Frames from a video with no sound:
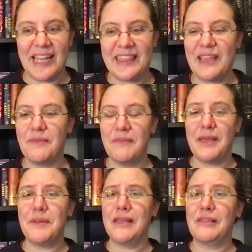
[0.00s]
I think
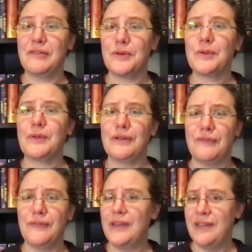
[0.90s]
maybe in the total
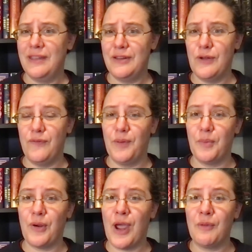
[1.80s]
of
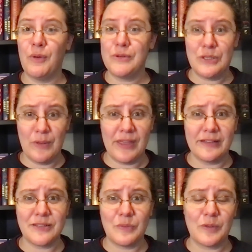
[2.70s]
November, I wrote
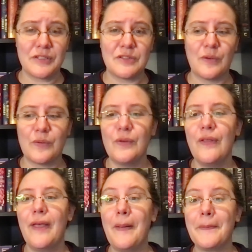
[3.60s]
2,000 words total,
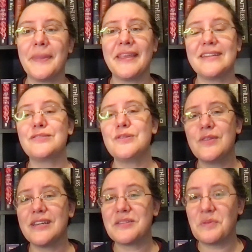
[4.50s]
but that is
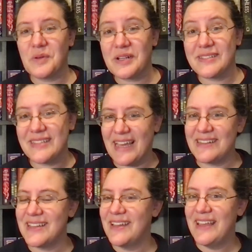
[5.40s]
2,000 words
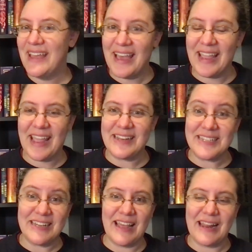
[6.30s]
that I
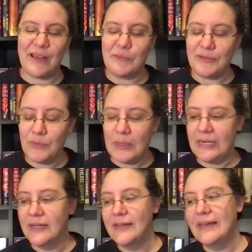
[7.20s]
did not have
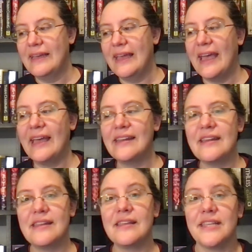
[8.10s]
before,
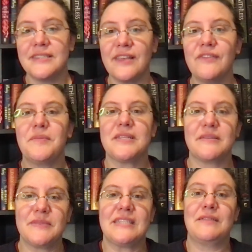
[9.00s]
and it's given me
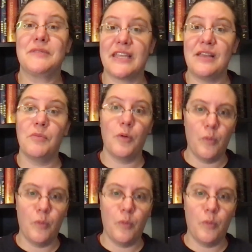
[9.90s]
some steam to keep